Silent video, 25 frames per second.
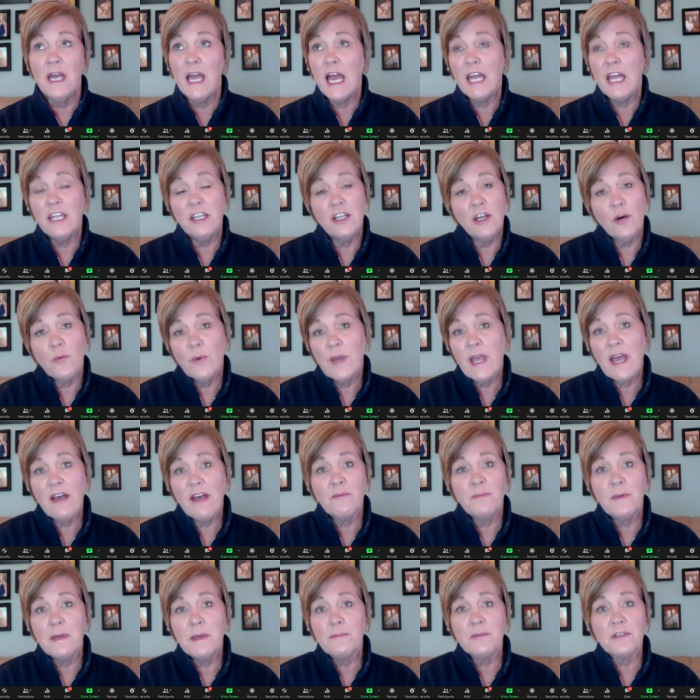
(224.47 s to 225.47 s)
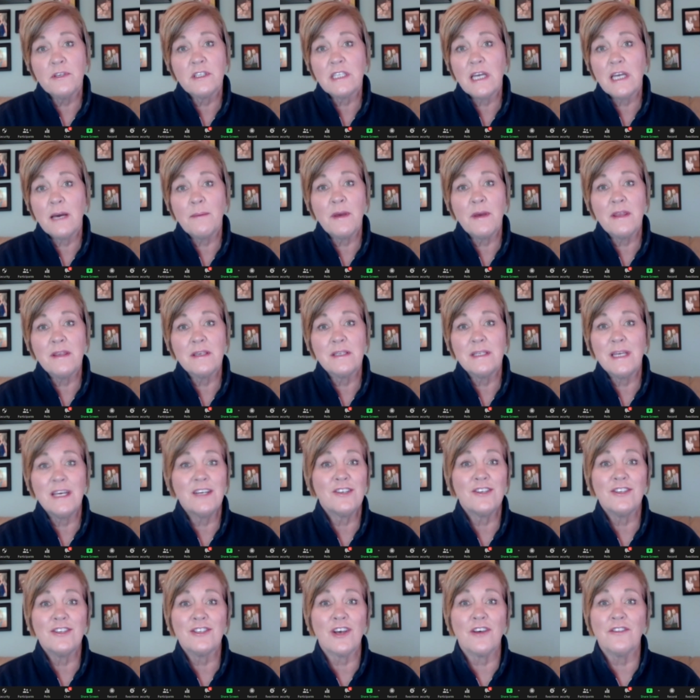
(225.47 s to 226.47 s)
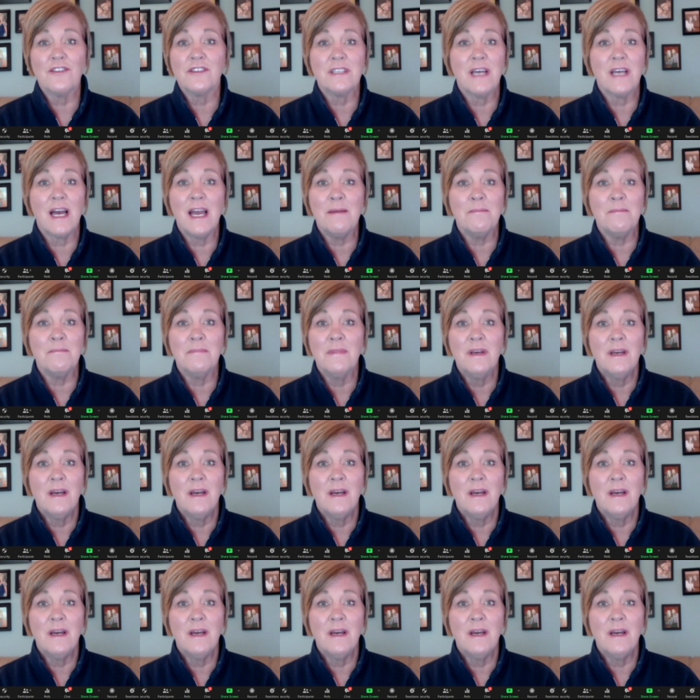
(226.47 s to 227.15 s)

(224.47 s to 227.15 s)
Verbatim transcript: And, you know, we have people stop by the stations all the time